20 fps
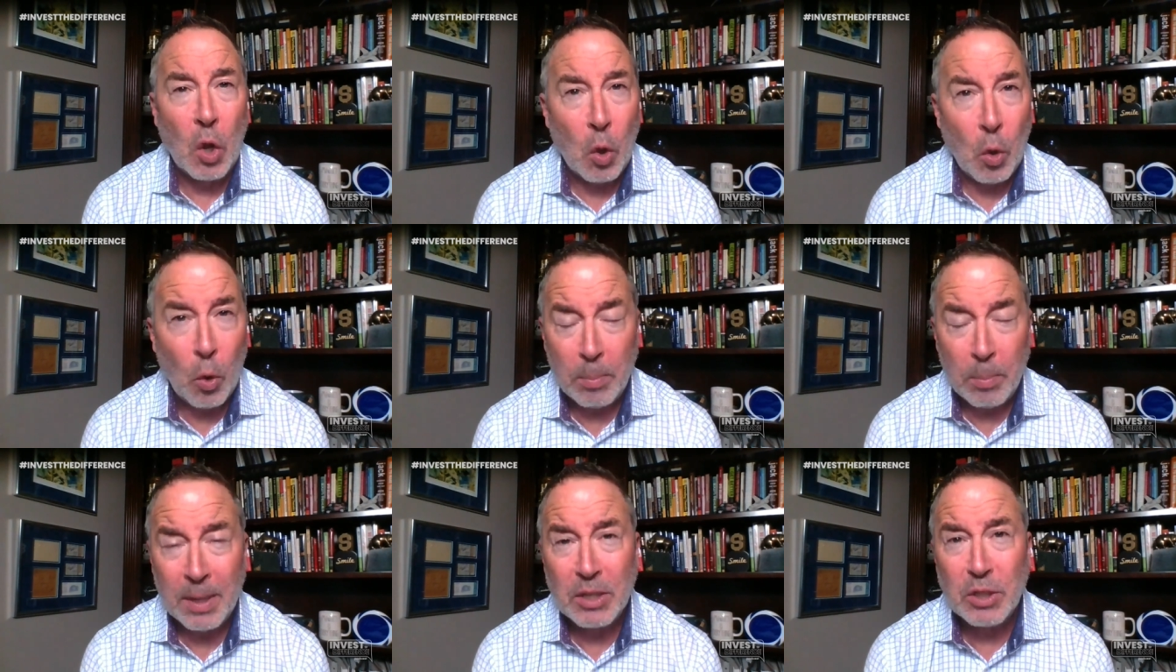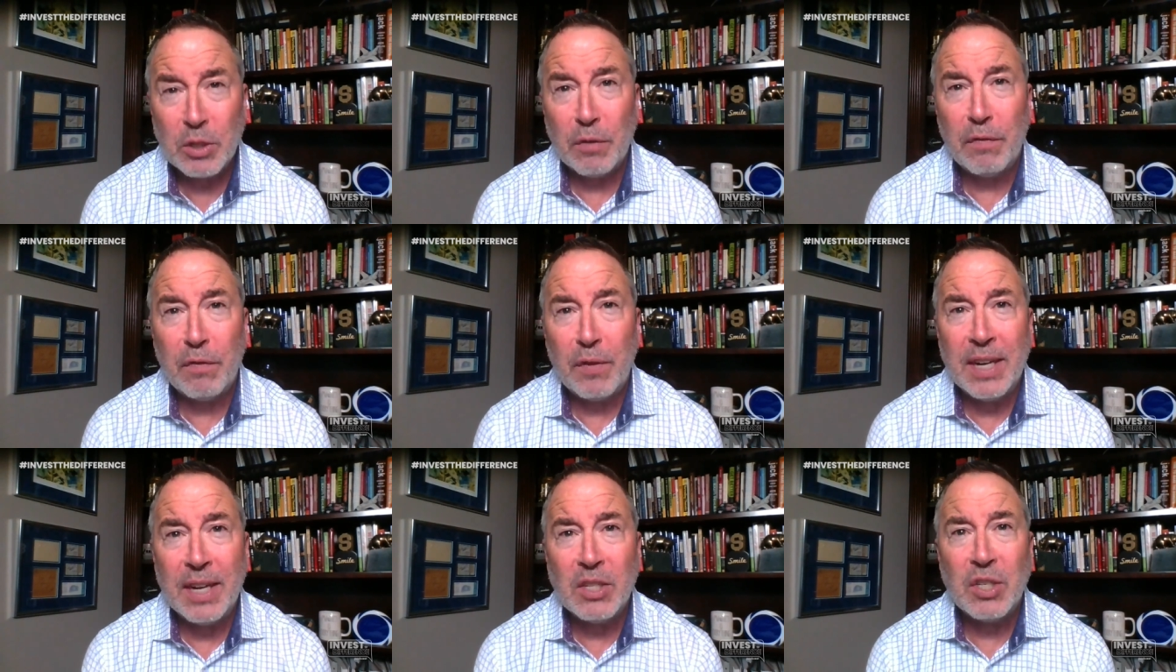whole bunch of
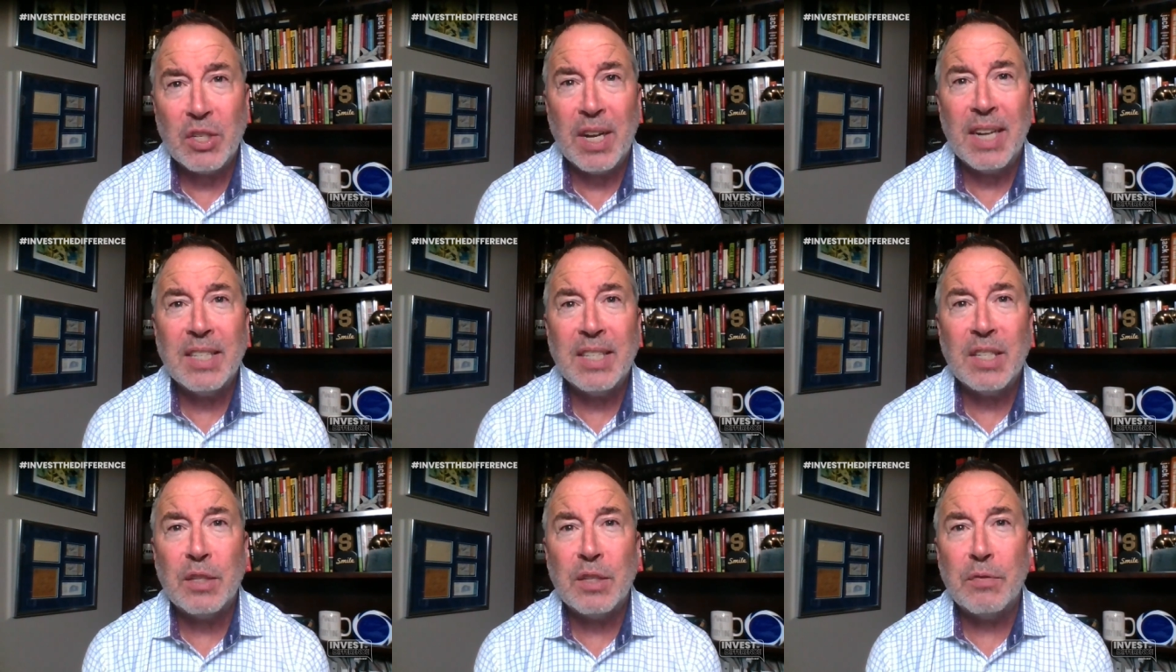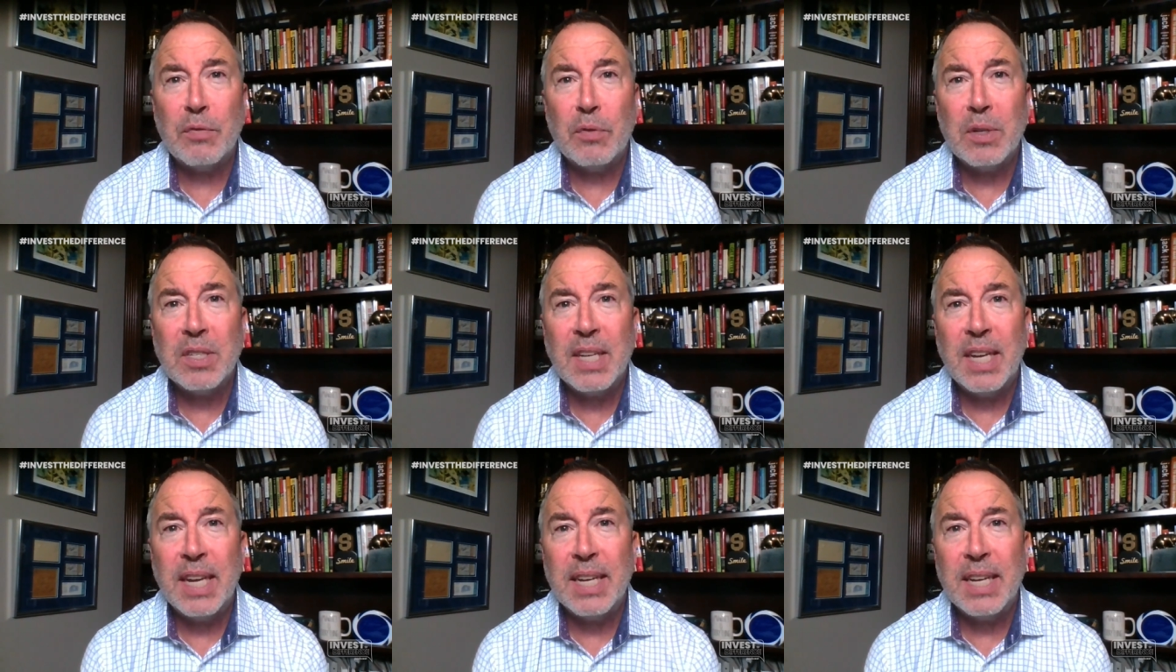franchises for
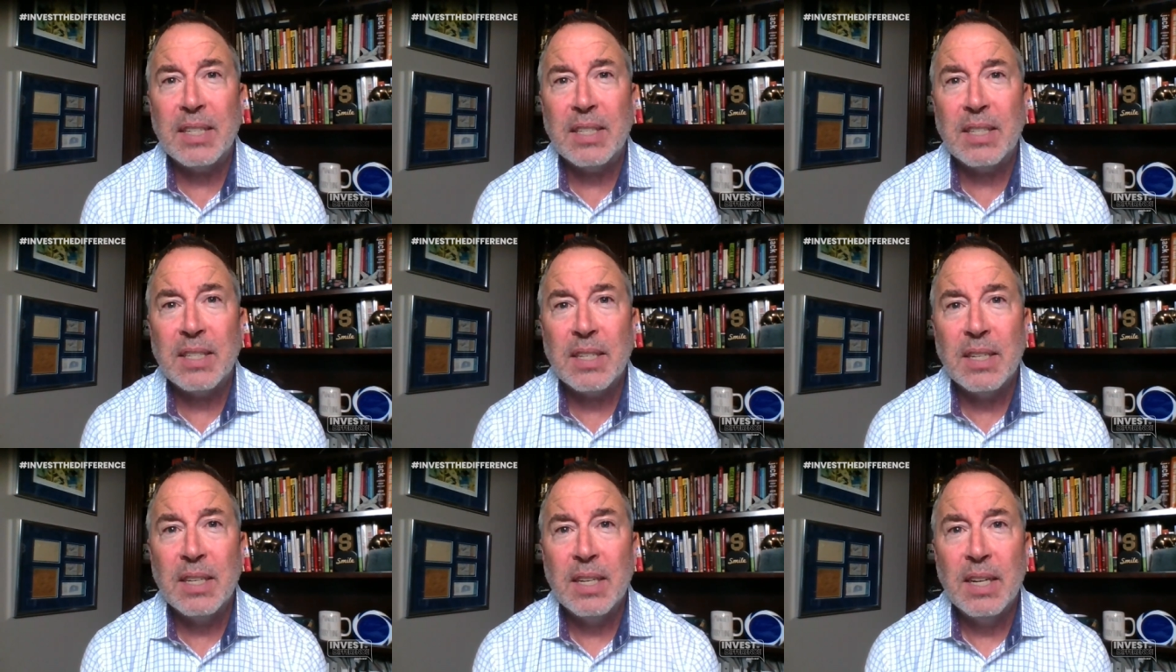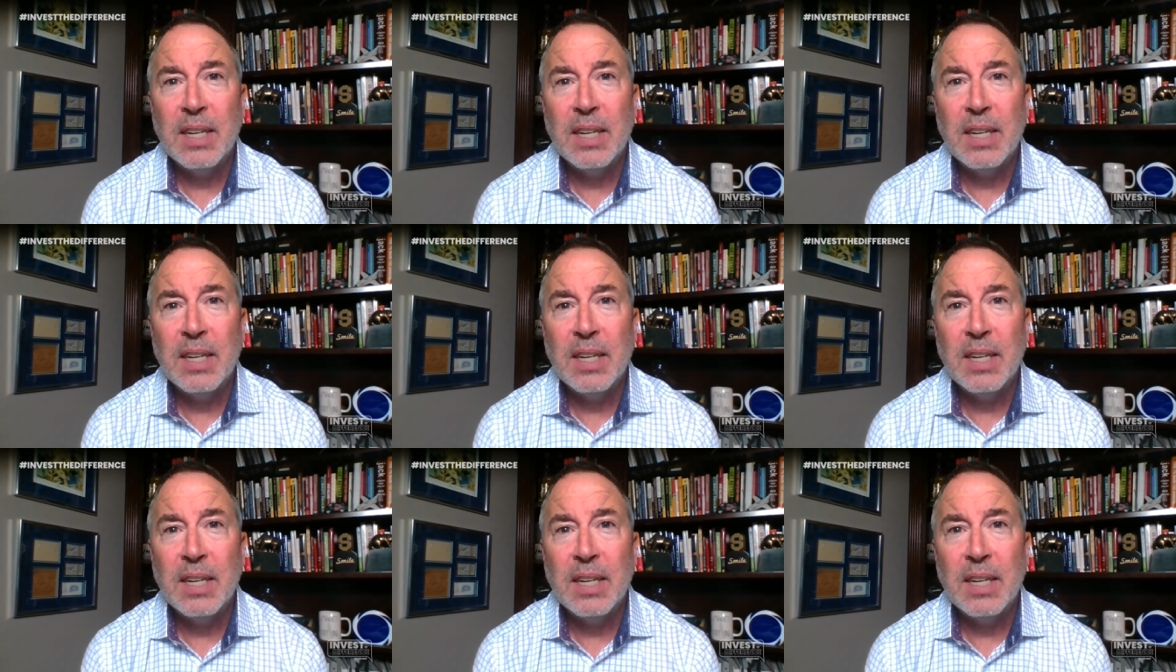his kids.